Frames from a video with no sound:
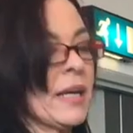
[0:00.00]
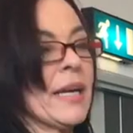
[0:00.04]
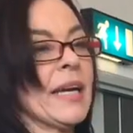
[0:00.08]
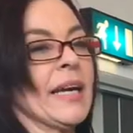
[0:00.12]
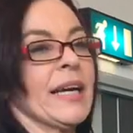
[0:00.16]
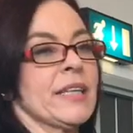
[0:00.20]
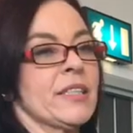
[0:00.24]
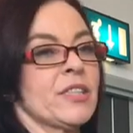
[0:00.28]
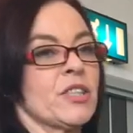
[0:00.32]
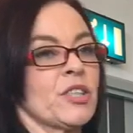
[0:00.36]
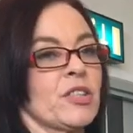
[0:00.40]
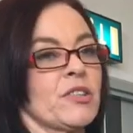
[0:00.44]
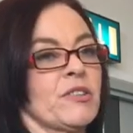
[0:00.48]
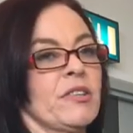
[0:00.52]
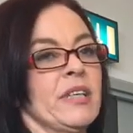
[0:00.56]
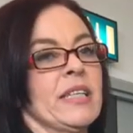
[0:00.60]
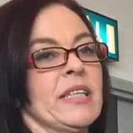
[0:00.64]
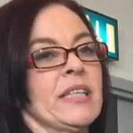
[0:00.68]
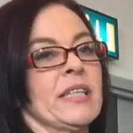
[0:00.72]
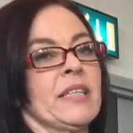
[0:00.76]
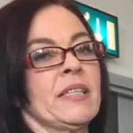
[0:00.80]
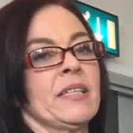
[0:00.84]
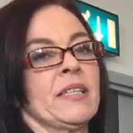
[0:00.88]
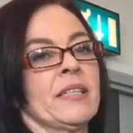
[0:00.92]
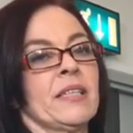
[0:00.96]

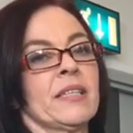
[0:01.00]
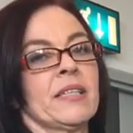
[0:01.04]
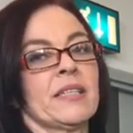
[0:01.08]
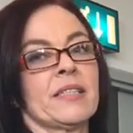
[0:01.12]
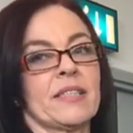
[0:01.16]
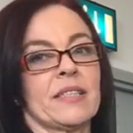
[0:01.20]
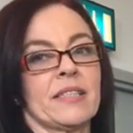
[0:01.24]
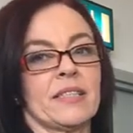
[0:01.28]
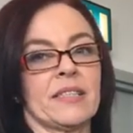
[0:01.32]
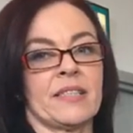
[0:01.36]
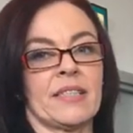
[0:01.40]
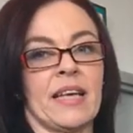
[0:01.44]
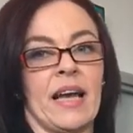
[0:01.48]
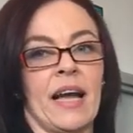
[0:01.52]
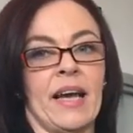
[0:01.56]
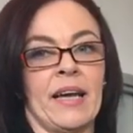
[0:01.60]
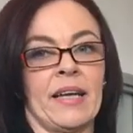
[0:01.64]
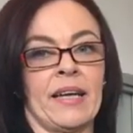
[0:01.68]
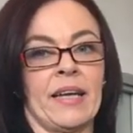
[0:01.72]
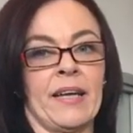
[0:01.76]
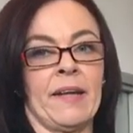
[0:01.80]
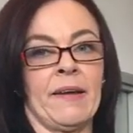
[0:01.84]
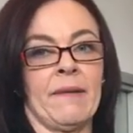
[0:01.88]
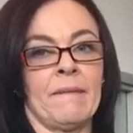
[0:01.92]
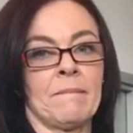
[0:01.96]
integrated
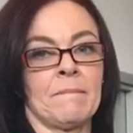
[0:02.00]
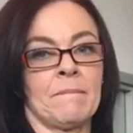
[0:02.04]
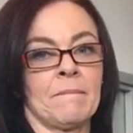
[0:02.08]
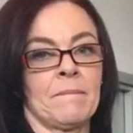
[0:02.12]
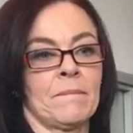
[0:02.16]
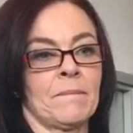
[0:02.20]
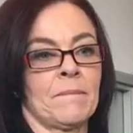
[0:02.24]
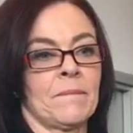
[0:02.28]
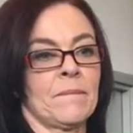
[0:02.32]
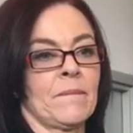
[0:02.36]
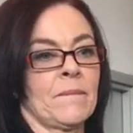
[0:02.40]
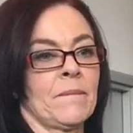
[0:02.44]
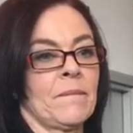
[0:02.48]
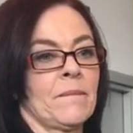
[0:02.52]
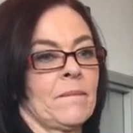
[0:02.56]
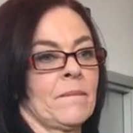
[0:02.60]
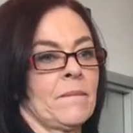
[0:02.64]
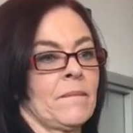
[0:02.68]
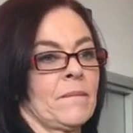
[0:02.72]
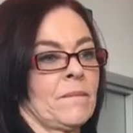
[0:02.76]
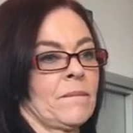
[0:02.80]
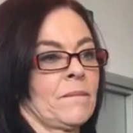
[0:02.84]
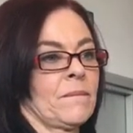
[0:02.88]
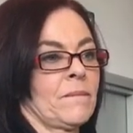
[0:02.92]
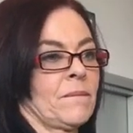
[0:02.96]
society.
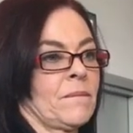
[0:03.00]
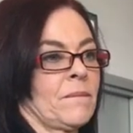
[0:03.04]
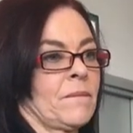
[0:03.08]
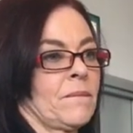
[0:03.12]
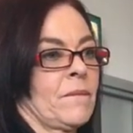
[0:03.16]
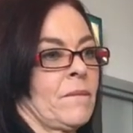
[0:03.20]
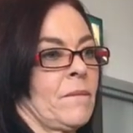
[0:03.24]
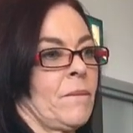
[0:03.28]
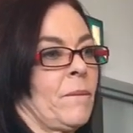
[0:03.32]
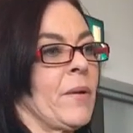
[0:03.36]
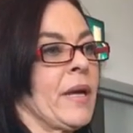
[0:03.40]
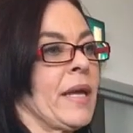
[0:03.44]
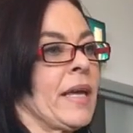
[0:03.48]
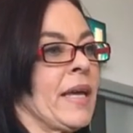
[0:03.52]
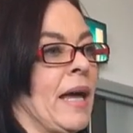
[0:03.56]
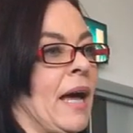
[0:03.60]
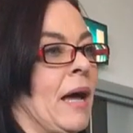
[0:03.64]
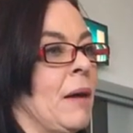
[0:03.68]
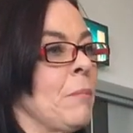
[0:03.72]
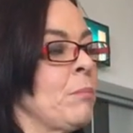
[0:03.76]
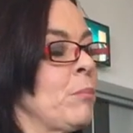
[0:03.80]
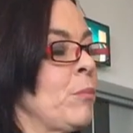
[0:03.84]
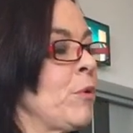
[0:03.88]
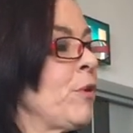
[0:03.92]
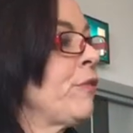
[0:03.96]
We
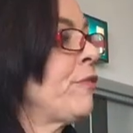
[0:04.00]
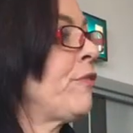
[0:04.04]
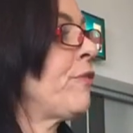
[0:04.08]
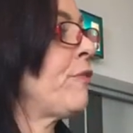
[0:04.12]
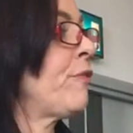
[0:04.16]
can't move